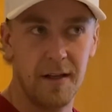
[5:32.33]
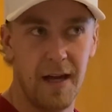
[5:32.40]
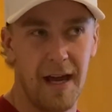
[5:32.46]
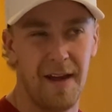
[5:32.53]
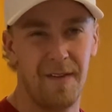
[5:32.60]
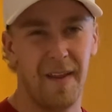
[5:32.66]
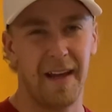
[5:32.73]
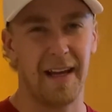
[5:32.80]

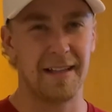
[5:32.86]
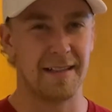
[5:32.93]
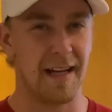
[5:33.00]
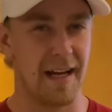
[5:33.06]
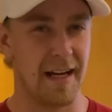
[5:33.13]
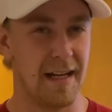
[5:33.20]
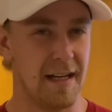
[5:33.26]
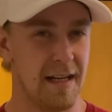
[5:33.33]
And like I
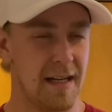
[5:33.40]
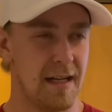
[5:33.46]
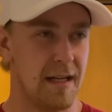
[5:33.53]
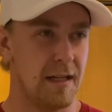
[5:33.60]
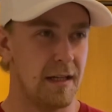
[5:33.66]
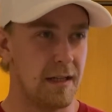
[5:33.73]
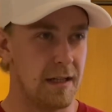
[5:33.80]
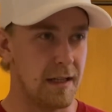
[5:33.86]
said,
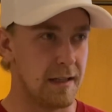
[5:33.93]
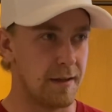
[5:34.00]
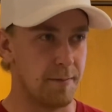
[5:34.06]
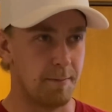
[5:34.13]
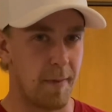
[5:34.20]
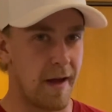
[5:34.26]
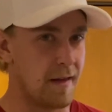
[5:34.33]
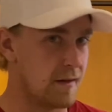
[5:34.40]
it
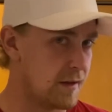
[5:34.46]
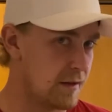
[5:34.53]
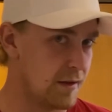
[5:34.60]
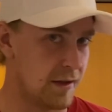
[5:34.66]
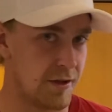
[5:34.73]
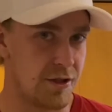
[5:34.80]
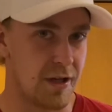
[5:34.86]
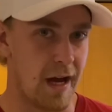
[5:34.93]
might look a
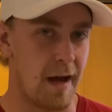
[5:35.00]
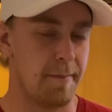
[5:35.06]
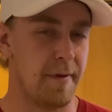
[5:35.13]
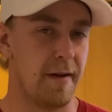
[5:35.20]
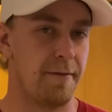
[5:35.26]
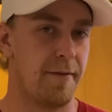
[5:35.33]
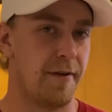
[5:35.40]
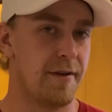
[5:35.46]
little choppy
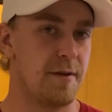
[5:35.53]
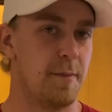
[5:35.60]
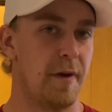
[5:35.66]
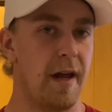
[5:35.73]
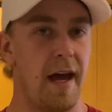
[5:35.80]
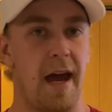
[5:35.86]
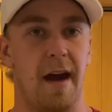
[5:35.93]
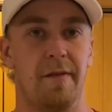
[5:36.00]
at first, but
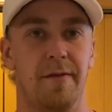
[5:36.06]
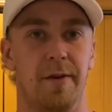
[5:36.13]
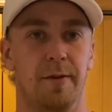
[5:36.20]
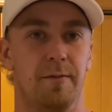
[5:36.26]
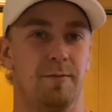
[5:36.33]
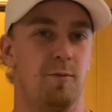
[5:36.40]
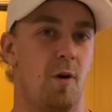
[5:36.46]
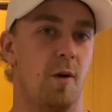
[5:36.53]
after
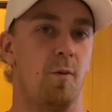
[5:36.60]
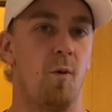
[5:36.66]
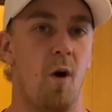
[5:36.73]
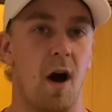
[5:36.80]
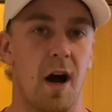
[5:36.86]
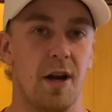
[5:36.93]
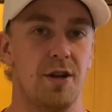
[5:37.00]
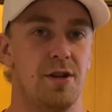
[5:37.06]
one
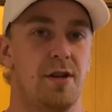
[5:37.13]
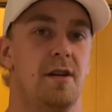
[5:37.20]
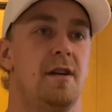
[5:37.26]
wash,